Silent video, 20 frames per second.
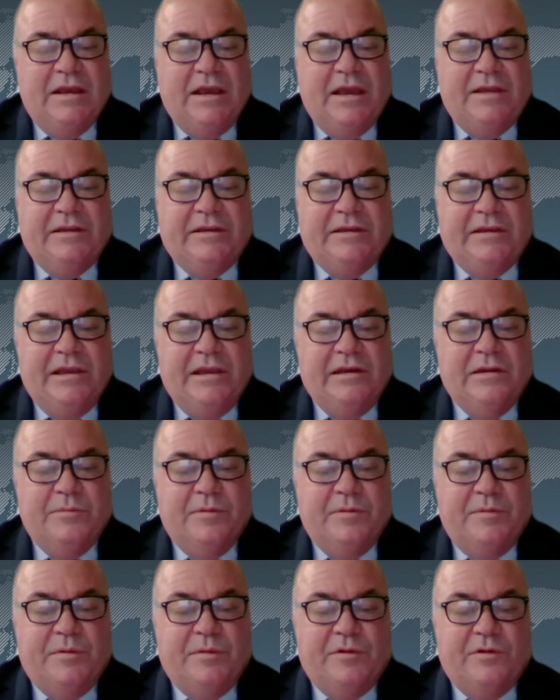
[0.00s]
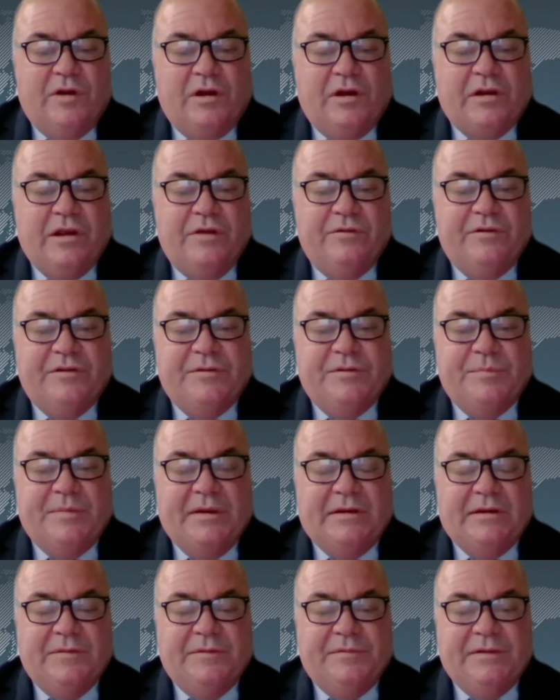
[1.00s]
and the Kingdom of Morocco,
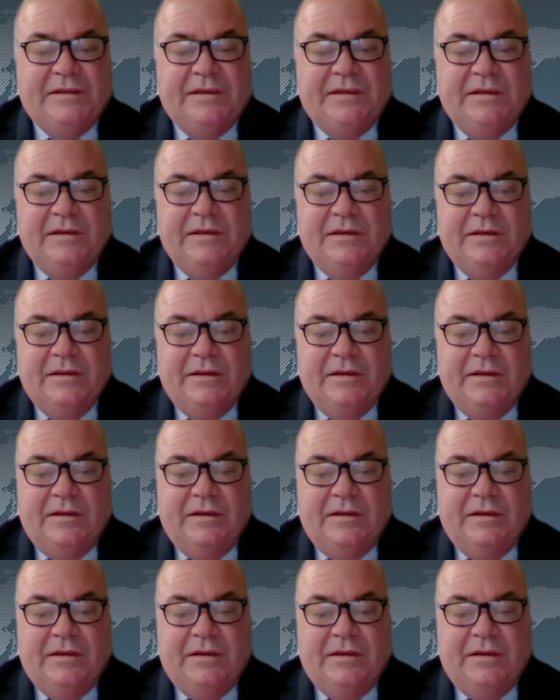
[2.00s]
respectively,